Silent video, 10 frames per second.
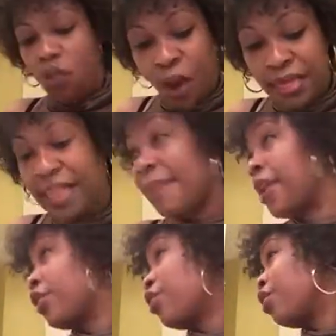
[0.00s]
One thing
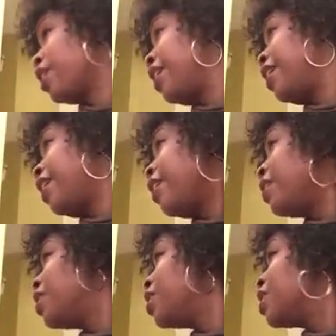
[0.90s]
about curly hair,
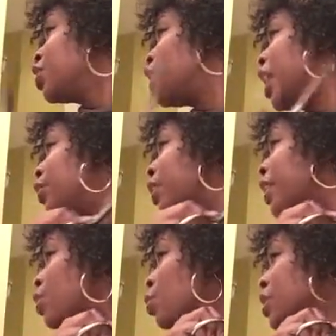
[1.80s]
child, don't
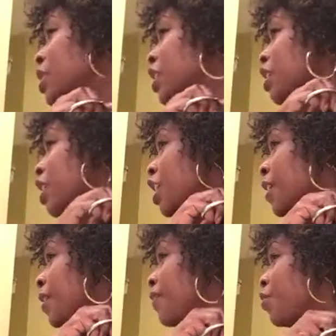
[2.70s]
get it twisted.
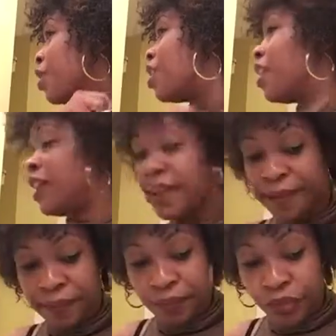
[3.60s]
If you cut
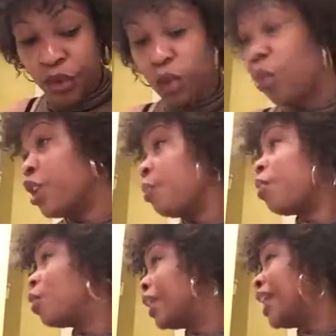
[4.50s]
it, when you
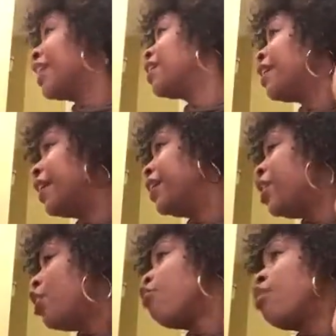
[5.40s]
pull it and cut it,
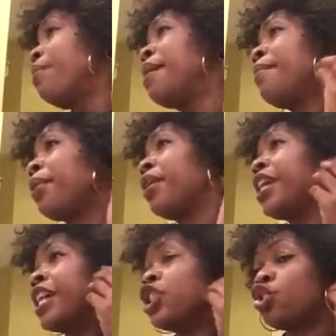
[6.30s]
remember,
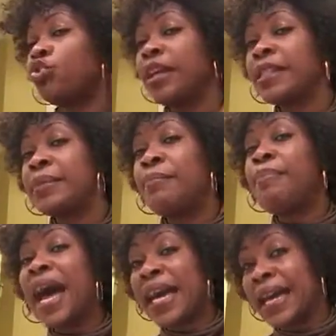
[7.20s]
it shrinks
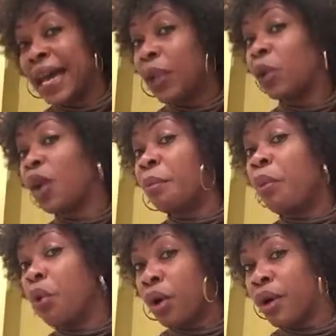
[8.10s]
back a lot
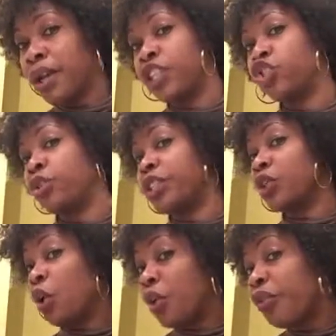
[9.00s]
more. It
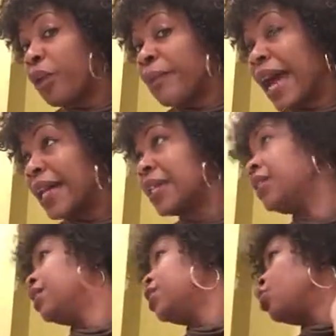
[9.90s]
shrinks all the way back.
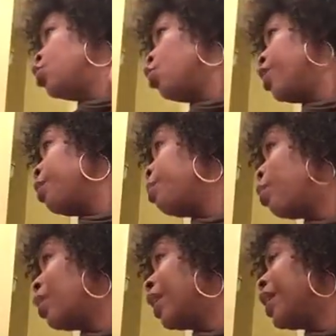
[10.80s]
So when you
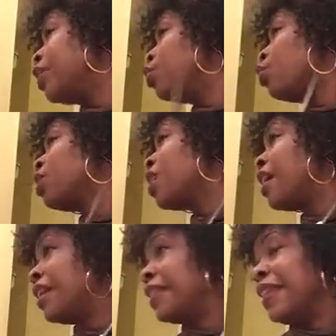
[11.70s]
pull it, don't
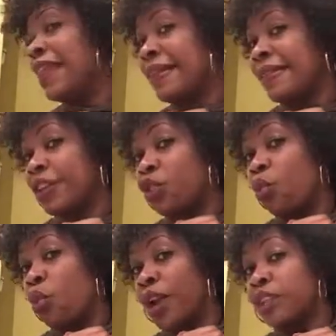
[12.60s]
cut it the length that you
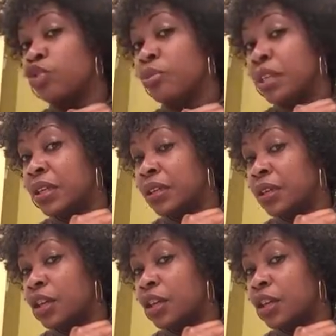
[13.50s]
want it to be.